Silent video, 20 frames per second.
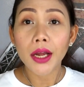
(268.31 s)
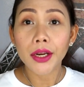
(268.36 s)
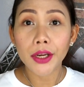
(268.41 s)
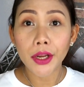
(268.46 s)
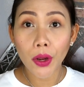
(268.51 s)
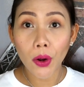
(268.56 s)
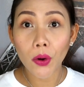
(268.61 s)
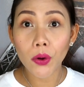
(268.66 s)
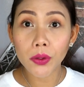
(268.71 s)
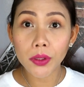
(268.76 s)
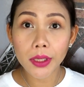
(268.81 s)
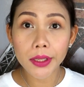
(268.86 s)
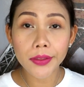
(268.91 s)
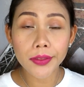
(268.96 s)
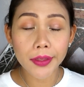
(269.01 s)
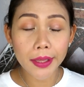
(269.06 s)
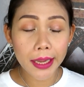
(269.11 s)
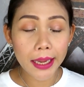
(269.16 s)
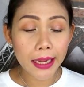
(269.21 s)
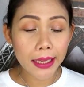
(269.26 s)
the only
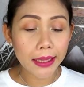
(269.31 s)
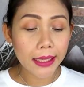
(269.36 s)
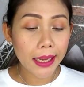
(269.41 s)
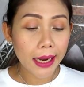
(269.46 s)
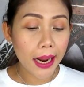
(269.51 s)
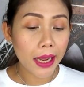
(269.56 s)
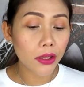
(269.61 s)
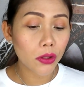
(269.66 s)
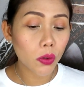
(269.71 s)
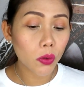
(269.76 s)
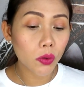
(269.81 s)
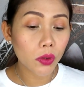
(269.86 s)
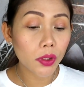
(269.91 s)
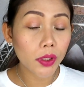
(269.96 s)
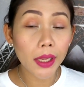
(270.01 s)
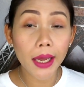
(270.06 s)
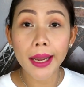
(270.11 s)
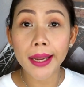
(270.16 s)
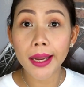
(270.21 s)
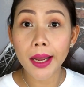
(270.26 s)
thing that I
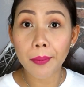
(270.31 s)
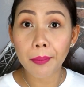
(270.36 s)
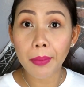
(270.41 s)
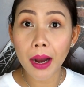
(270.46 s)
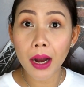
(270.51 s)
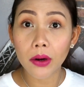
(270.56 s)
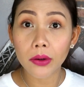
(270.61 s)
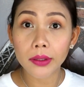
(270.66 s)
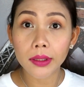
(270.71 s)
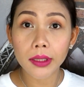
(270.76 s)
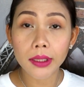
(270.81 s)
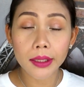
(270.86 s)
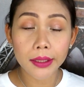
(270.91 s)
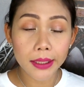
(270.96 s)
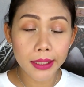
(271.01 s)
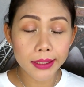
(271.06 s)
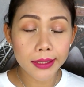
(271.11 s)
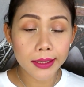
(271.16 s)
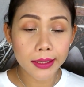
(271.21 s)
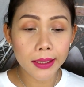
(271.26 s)
don't like about
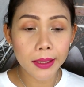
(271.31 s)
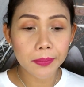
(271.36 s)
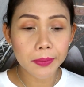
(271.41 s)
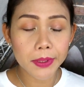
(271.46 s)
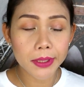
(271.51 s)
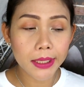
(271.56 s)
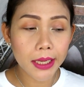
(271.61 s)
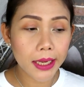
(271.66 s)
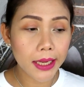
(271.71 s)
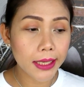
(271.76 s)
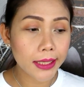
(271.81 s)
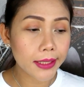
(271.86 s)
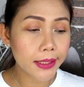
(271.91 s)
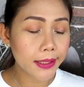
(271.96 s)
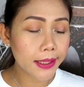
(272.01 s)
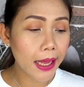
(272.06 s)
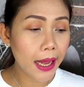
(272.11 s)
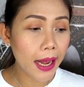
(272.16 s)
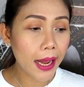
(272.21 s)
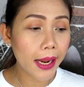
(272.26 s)
this lipstick
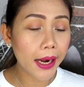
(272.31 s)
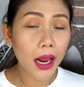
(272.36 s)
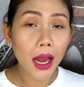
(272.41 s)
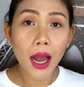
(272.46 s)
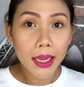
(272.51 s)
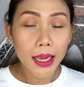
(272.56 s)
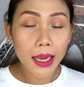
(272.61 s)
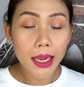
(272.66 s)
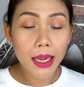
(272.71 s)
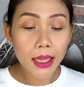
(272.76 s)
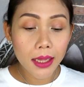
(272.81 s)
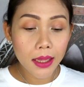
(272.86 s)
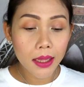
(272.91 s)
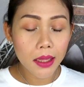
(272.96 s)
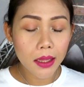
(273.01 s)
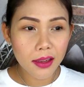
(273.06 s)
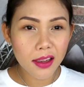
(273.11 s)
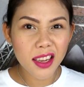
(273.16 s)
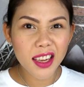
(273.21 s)
is that it